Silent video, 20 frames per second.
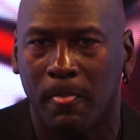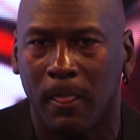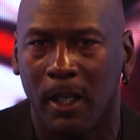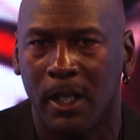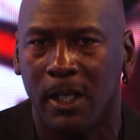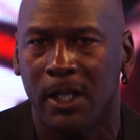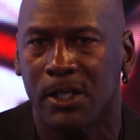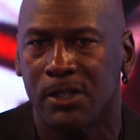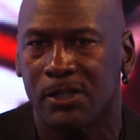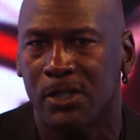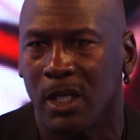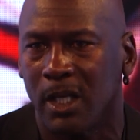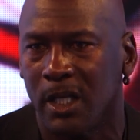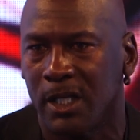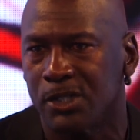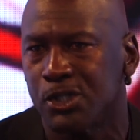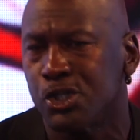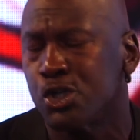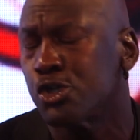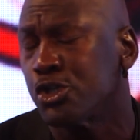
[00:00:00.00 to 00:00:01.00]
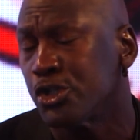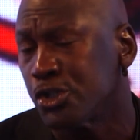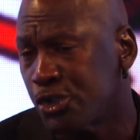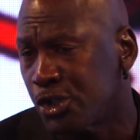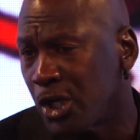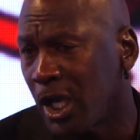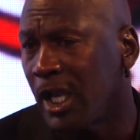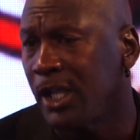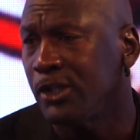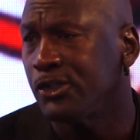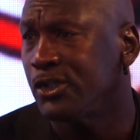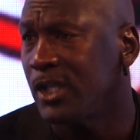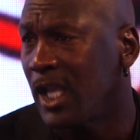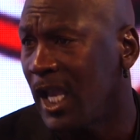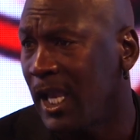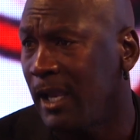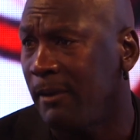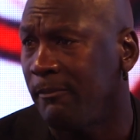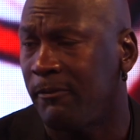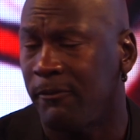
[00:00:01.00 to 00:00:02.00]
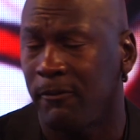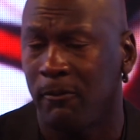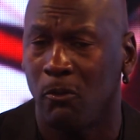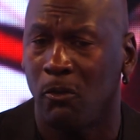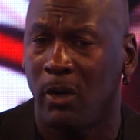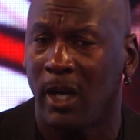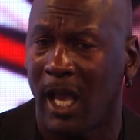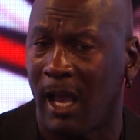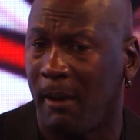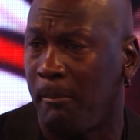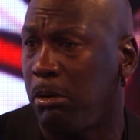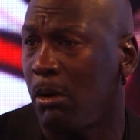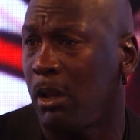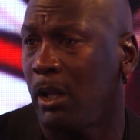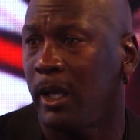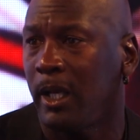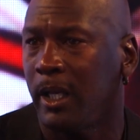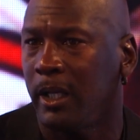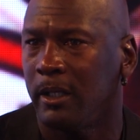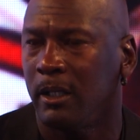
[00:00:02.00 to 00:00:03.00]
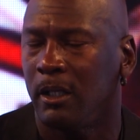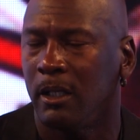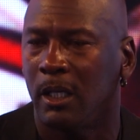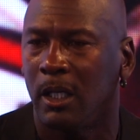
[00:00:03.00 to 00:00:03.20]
It is a changed game from when I played,